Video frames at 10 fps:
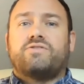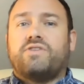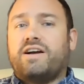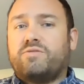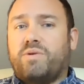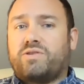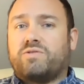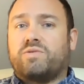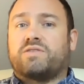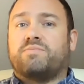The crowd
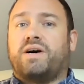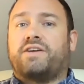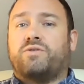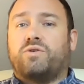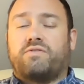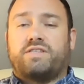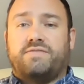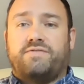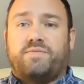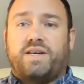model will combine all of
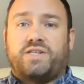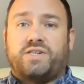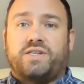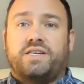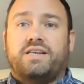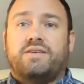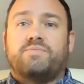this information